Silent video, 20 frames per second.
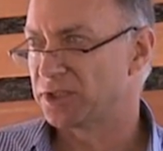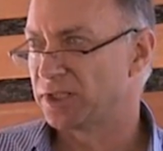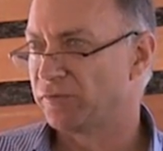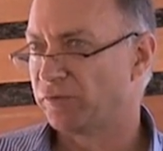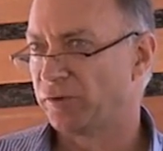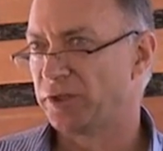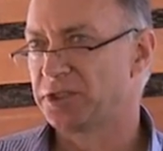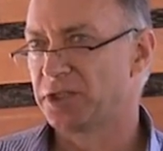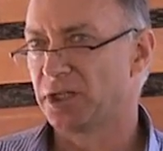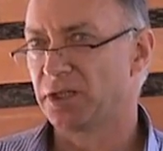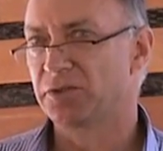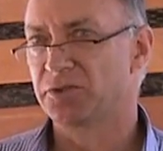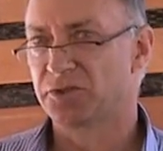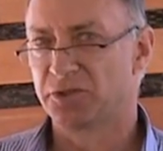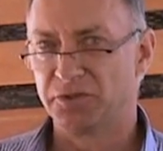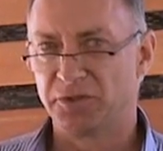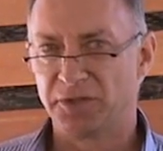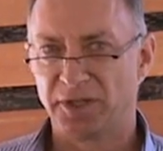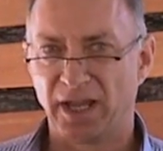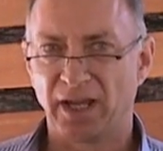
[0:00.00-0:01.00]
If we don't
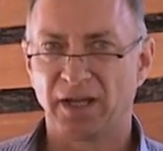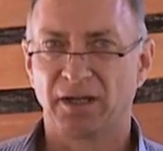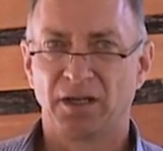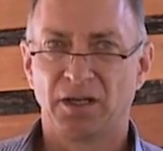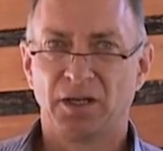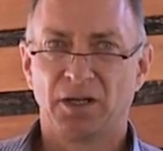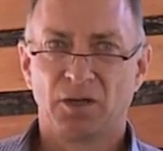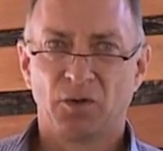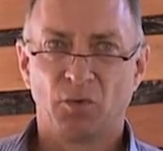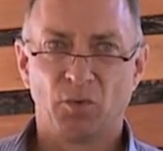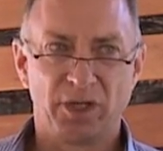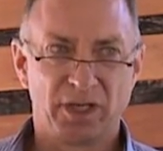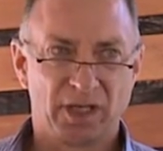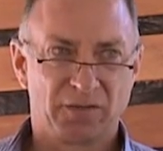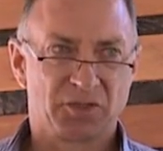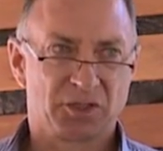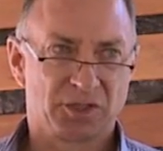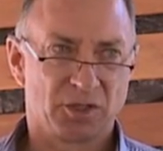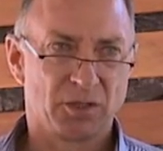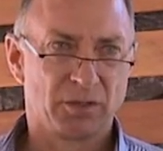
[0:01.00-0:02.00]
do that, we have
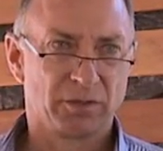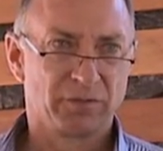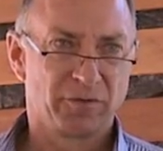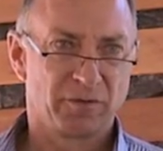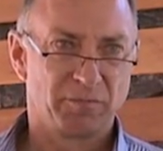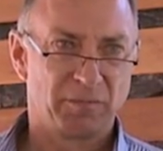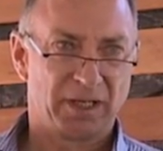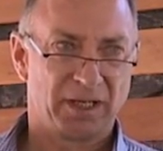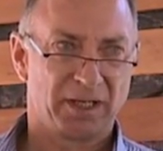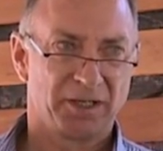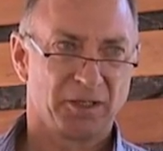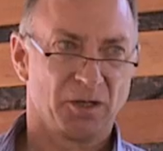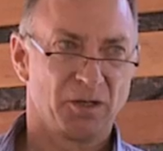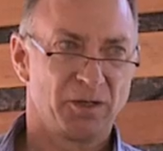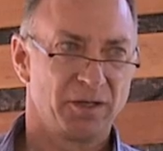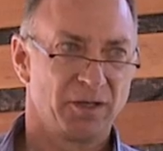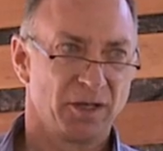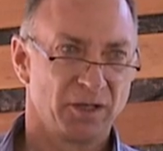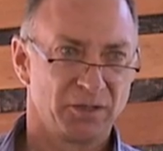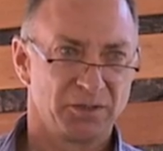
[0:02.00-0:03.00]
stolen from
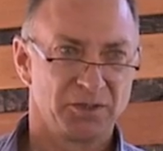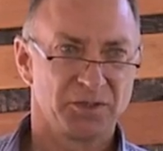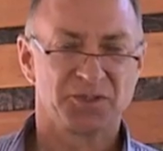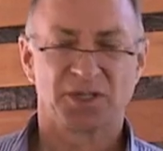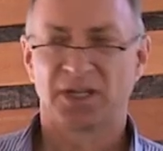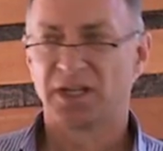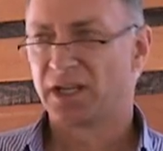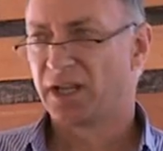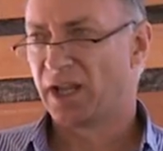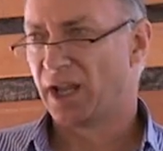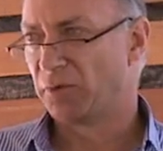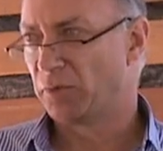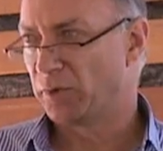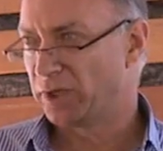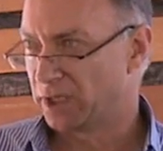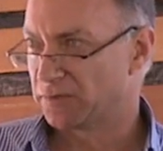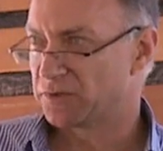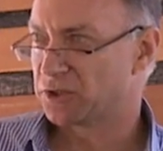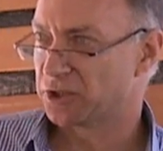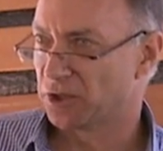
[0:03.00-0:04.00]
landowners and we
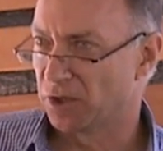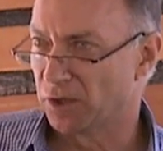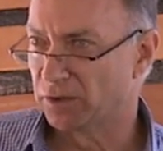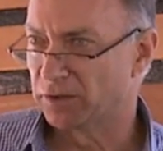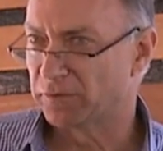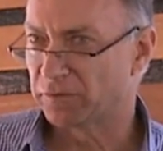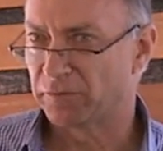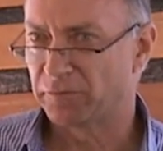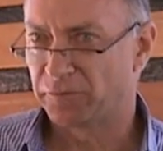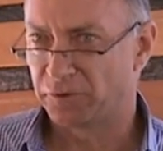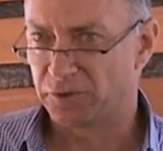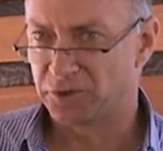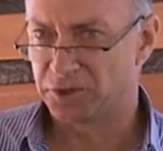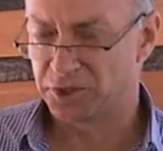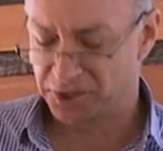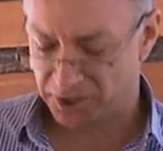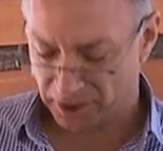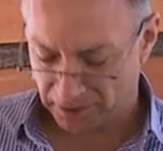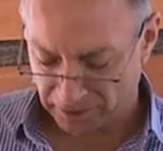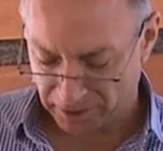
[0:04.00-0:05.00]
have stolen from future
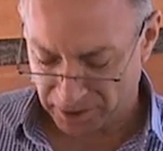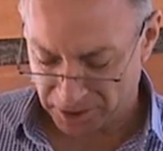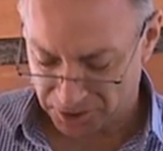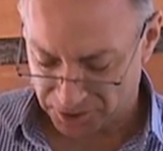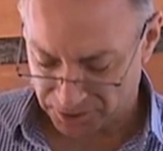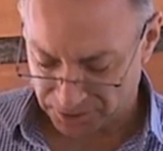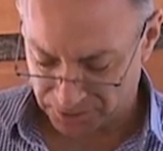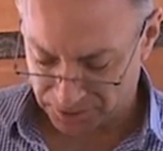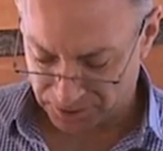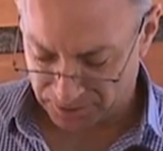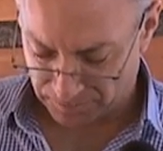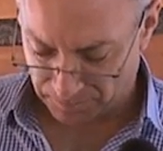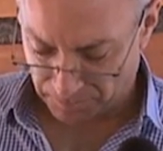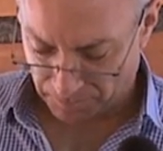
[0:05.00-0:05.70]
generations.